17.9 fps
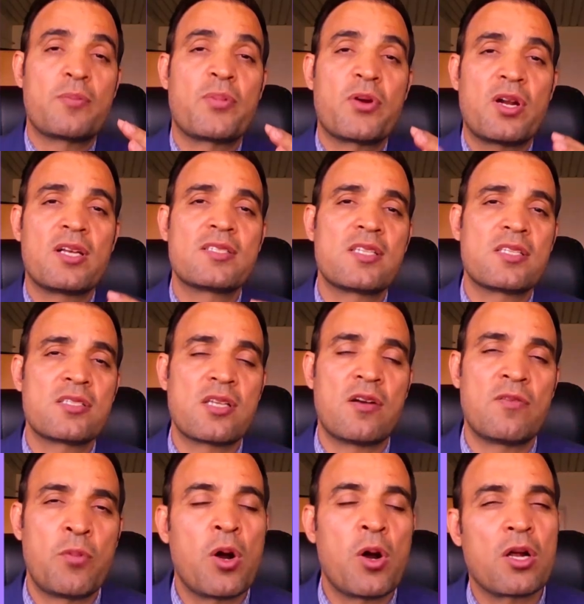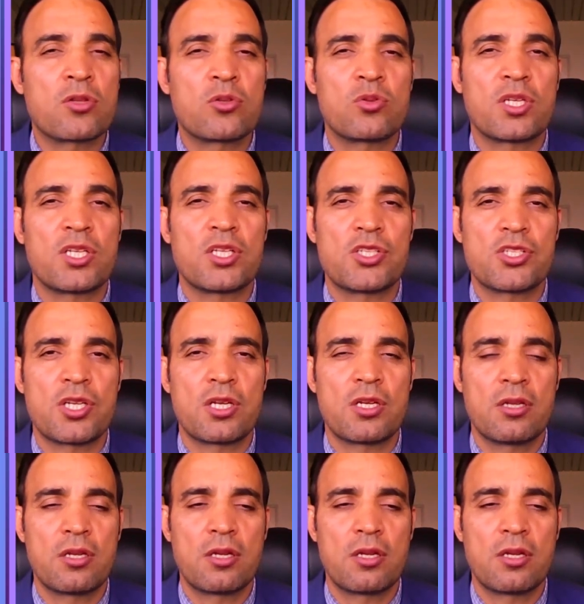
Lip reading: process of parturition.